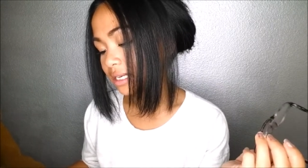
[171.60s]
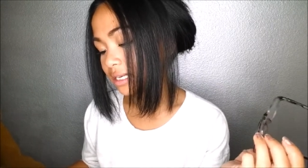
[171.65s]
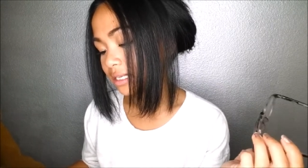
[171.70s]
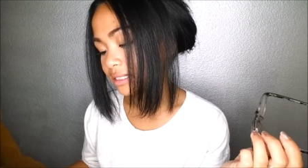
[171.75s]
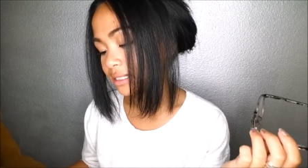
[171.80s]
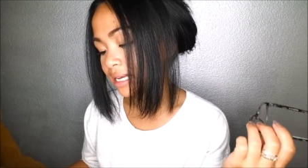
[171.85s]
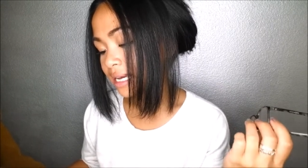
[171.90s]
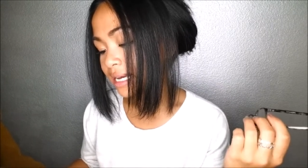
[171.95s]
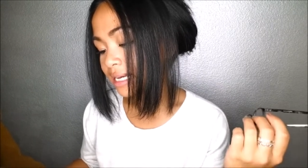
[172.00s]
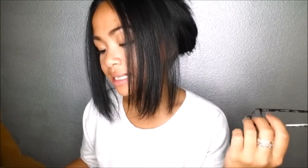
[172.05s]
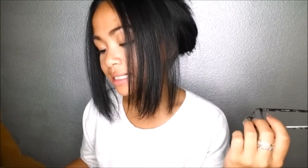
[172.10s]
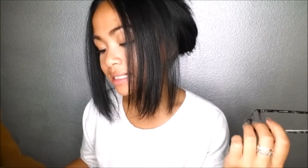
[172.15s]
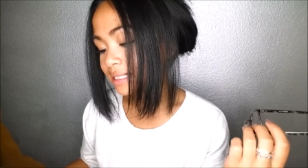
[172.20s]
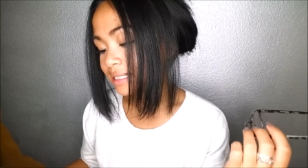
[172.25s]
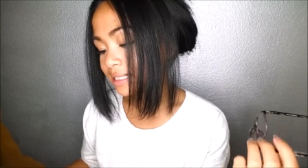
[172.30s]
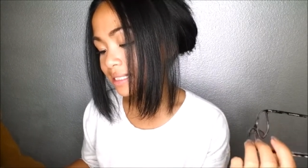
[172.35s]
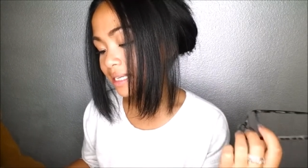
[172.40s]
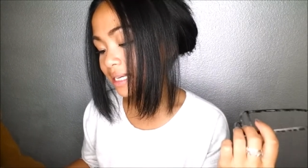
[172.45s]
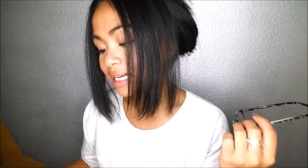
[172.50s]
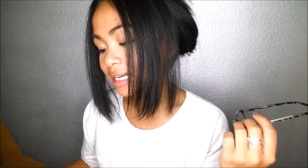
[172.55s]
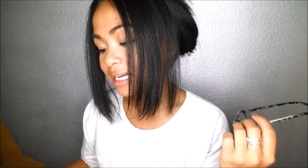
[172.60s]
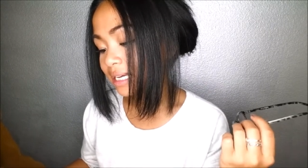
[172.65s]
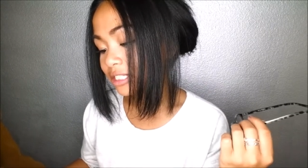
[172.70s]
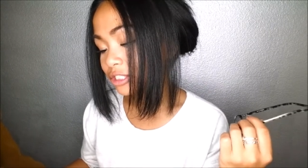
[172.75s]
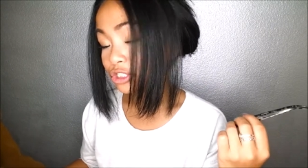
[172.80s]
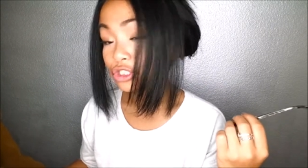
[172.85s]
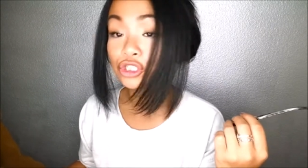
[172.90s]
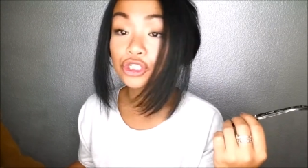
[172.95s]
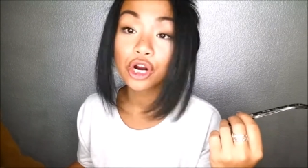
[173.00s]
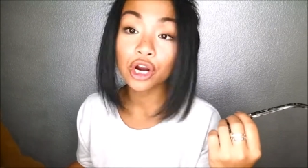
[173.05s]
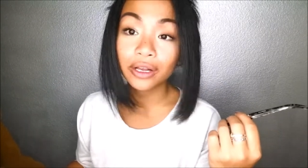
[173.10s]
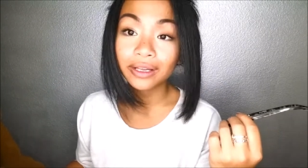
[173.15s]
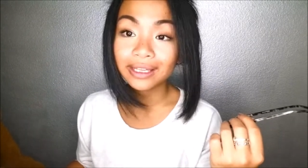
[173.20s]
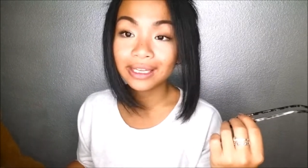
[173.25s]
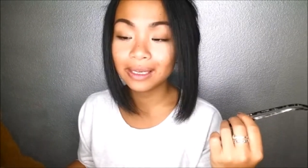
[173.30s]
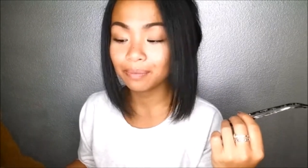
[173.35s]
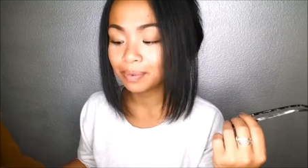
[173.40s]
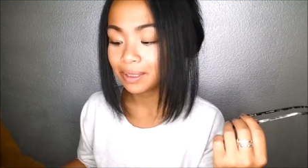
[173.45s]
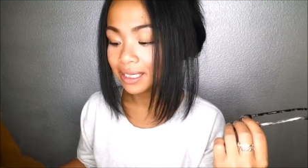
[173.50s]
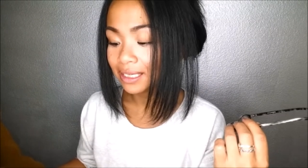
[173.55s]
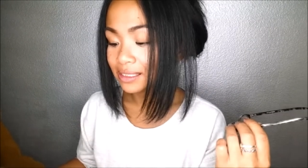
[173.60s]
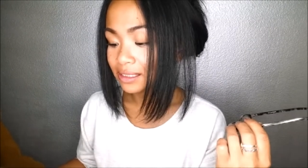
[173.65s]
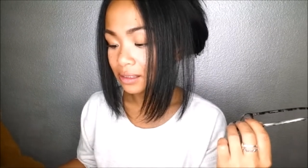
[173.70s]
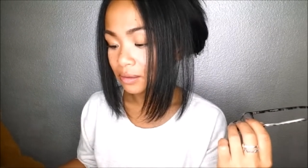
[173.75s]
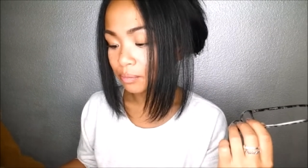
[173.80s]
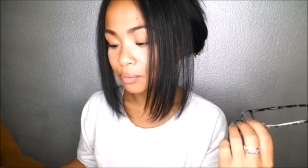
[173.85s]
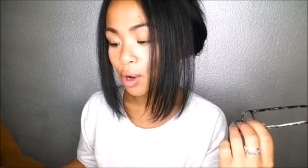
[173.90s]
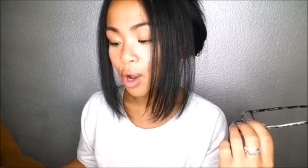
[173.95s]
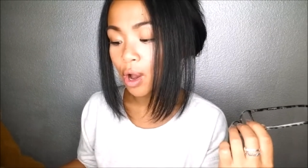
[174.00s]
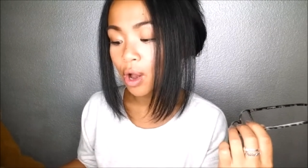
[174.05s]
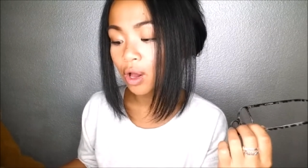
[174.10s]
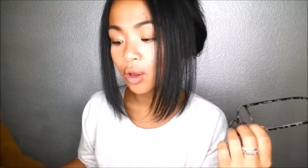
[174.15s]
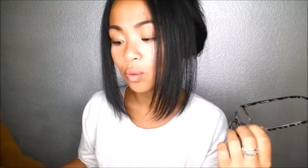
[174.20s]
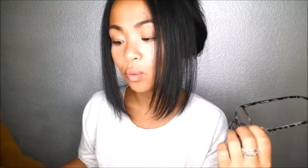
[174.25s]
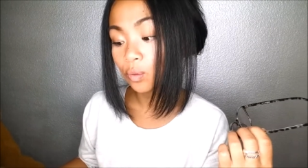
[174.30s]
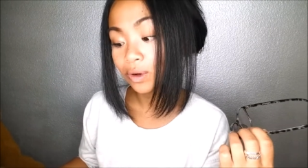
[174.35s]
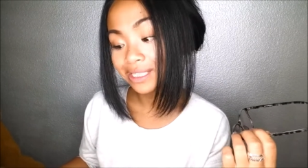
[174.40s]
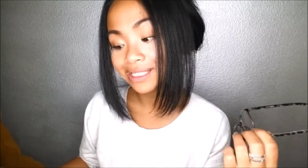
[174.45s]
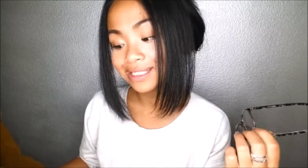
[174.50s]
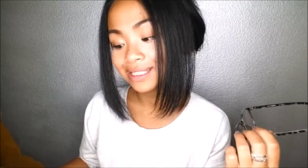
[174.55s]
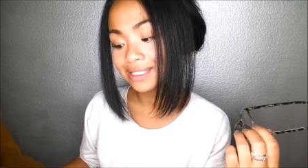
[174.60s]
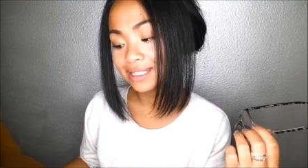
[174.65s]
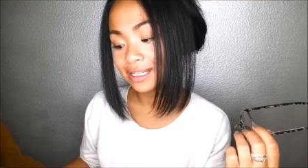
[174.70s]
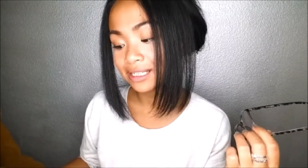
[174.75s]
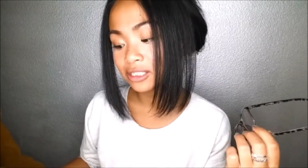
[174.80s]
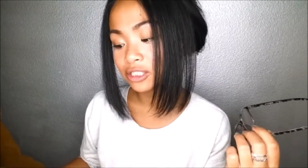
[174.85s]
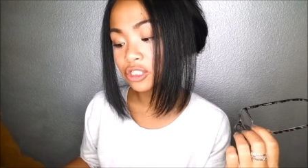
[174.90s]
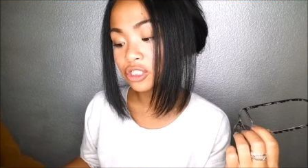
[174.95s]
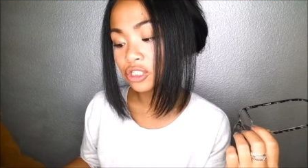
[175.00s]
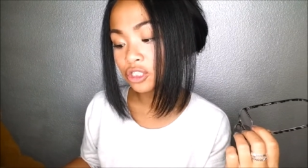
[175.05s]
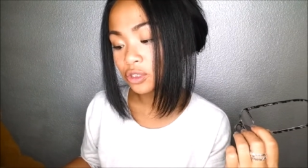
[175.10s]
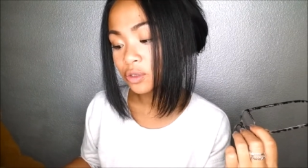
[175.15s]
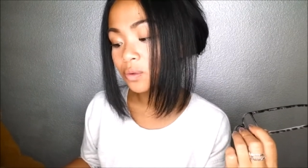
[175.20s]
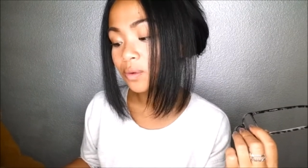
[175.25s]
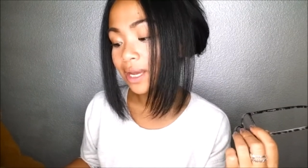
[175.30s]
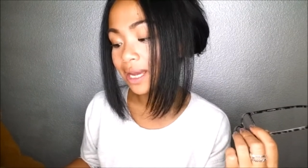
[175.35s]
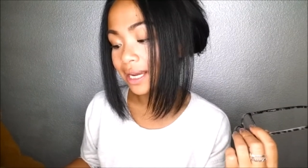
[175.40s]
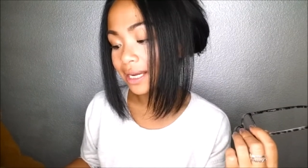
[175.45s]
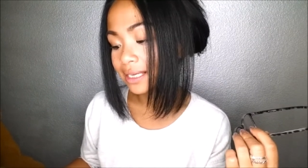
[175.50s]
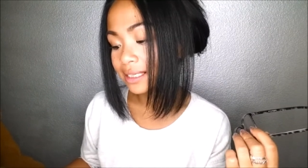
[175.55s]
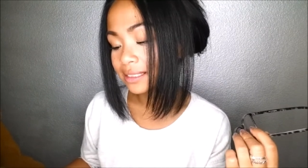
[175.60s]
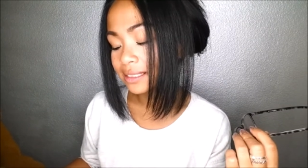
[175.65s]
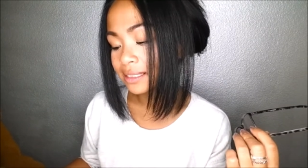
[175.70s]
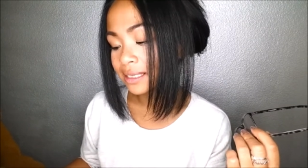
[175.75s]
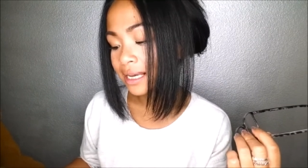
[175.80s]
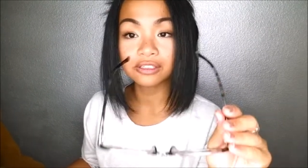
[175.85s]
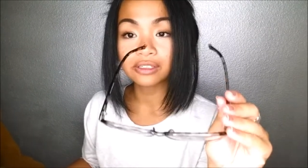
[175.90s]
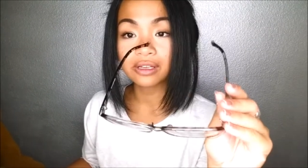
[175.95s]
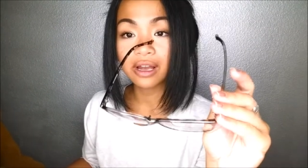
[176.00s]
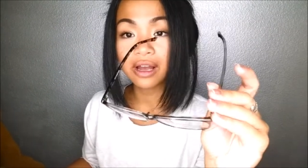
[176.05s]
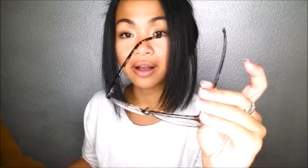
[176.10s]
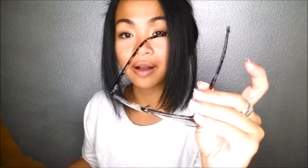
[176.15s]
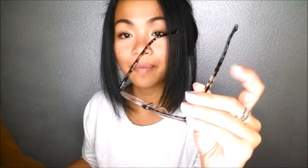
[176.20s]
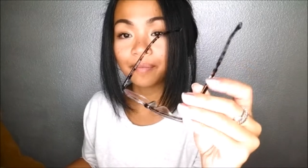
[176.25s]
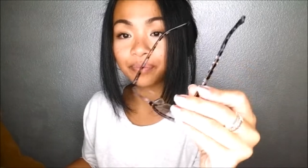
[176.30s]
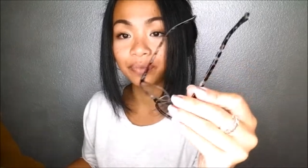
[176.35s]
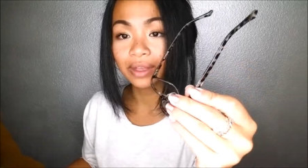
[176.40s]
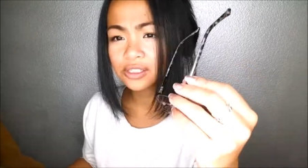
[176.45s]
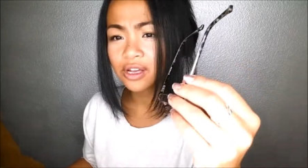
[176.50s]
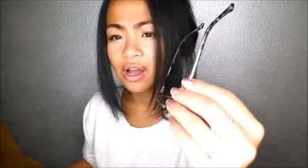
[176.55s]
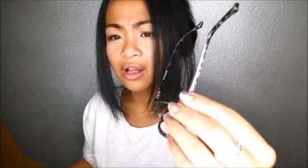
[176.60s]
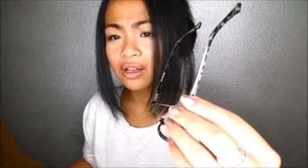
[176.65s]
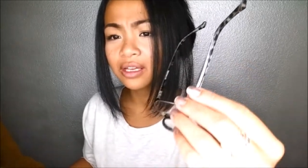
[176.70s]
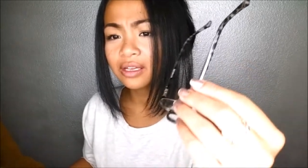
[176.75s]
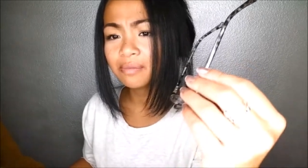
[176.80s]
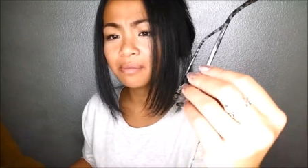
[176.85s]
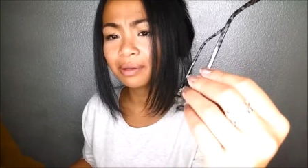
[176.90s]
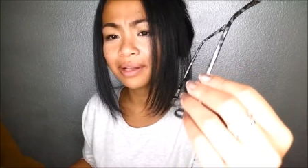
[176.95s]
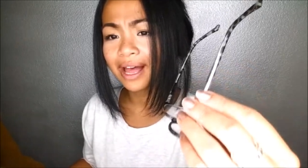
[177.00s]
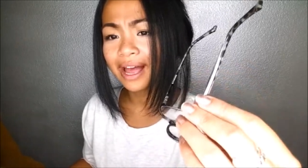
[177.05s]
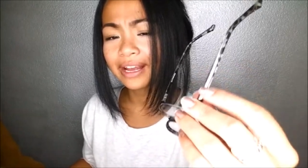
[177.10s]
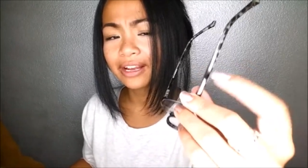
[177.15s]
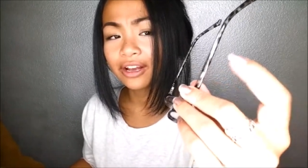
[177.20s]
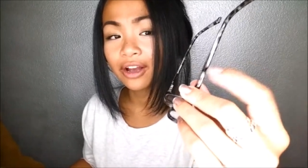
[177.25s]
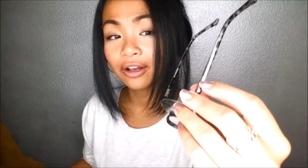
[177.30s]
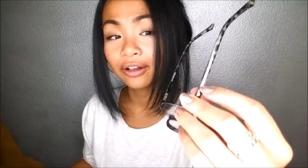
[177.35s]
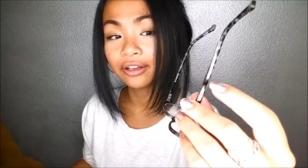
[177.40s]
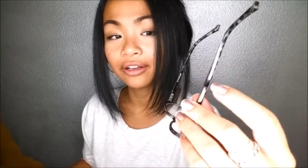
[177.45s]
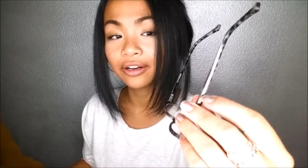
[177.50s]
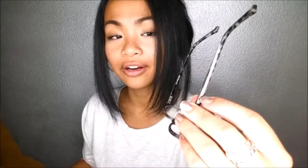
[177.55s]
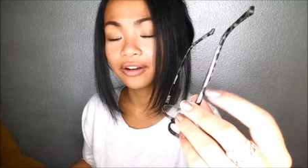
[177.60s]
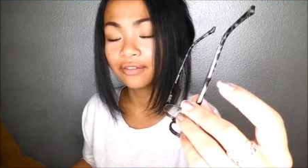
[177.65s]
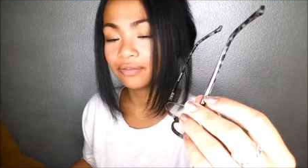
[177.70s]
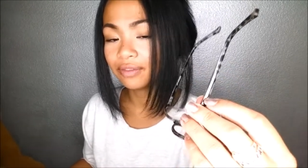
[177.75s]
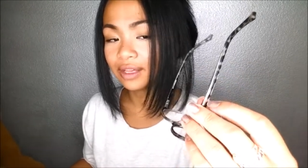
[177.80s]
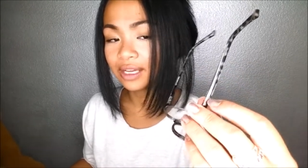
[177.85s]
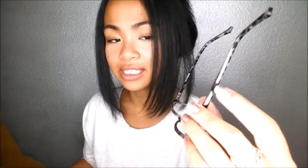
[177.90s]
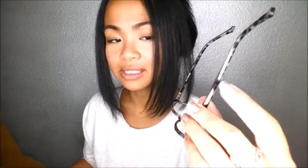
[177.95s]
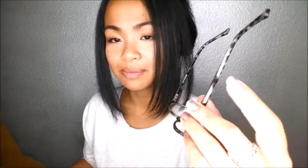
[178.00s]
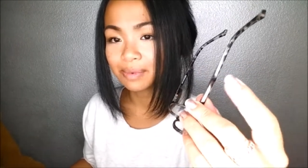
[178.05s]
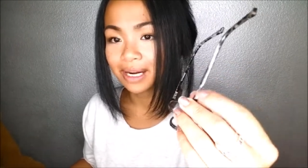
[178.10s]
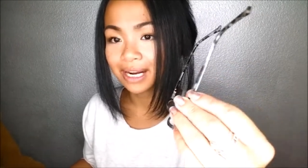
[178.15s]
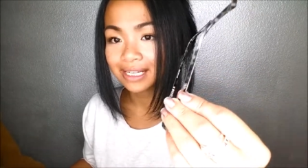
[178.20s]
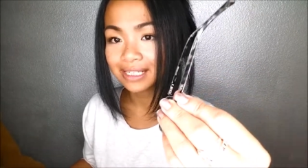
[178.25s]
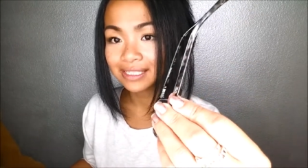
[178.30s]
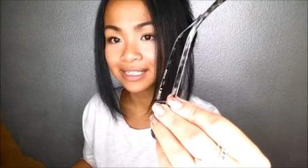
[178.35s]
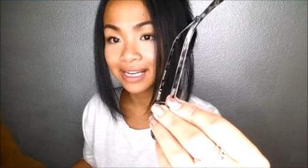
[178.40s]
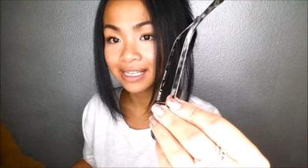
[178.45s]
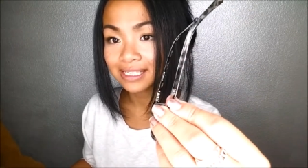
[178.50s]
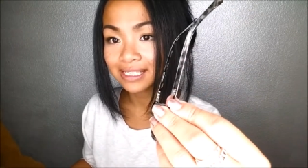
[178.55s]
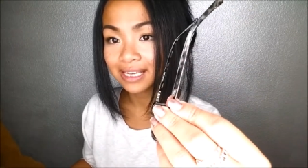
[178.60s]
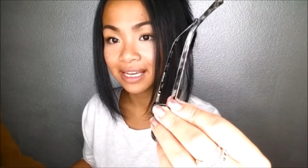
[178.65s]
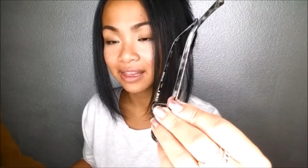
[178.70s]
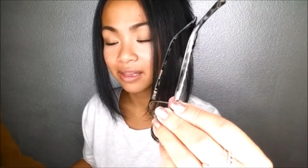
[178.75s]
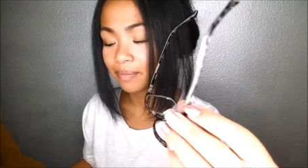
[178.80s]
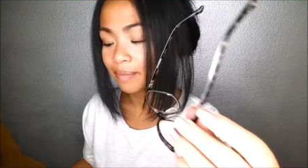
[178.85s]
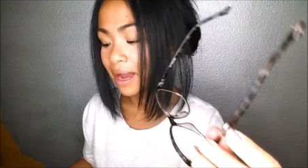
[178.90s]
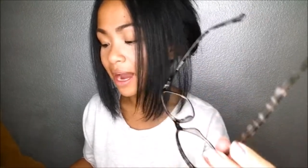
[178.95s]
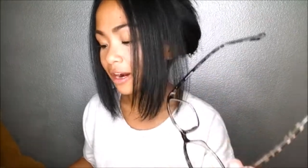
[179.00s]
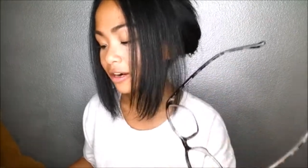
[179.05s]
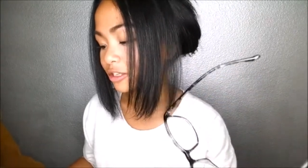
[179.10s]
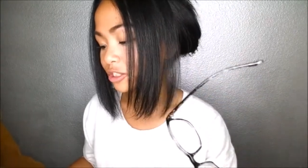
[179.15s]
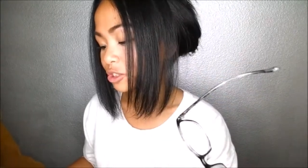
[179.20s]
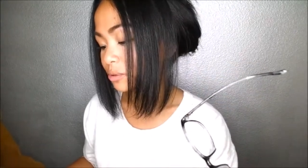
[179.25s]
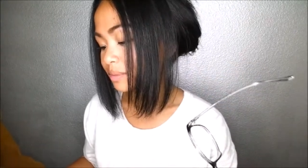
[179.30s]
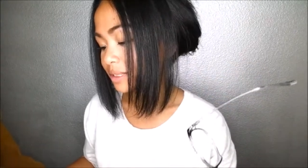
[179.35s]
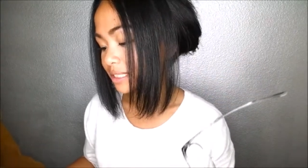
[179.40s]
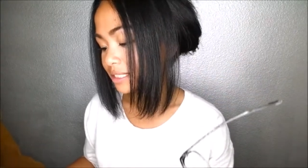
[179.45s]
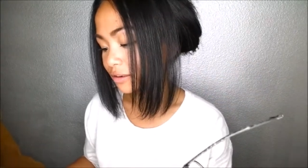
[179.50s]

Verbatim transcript: is C as in Charlie, P as in Paul, 1628. There's solid black color of this, but I decided to get the pattern to be